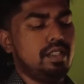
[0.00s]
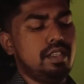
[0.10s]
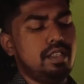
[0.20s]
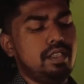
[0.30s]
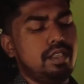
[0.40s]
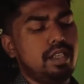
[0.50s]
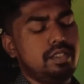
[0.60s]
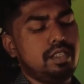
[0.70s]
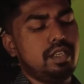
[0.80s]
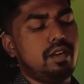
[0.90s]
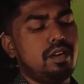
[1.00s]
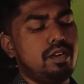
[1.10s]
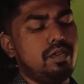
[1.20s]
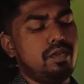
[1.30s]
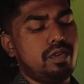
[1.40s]
The SD card
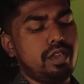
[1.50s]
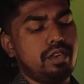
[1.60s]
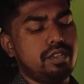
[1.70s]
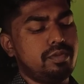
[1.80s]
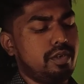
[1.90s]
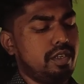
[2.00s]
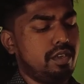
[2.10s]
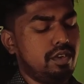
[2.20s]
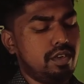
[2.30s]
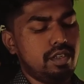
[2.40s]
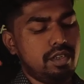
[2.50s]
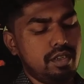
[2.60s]
door here is pretty good.